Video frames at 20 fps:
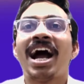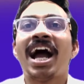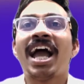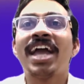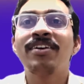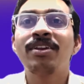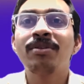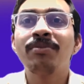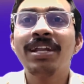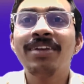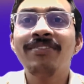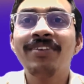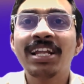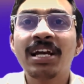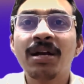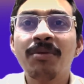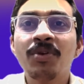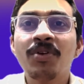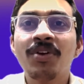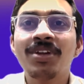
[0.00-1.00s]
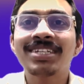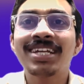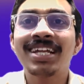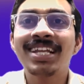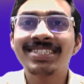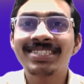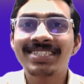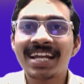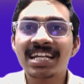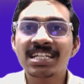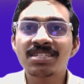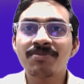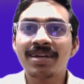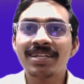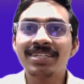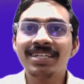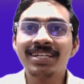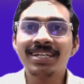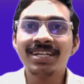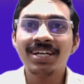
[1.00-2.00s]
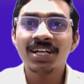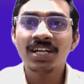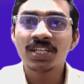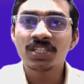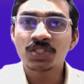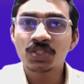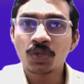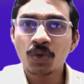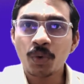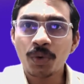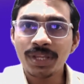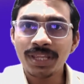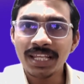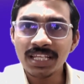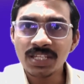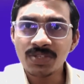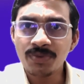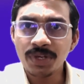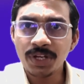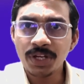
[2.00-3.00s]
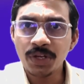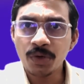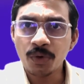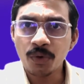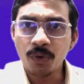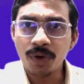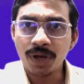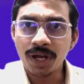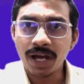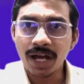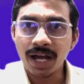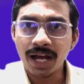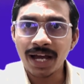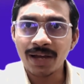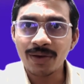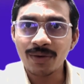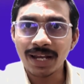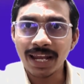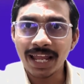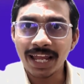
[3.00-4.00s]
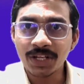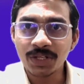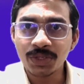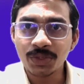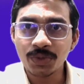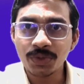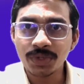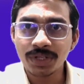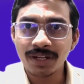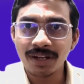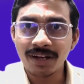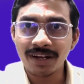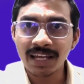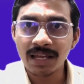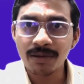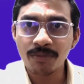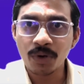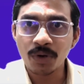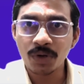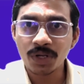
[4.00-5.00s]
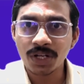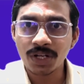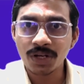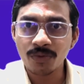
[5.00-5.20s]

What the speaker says: Hi everybody, welcome to our channel Stats Magic. So in this video, I would like to talk about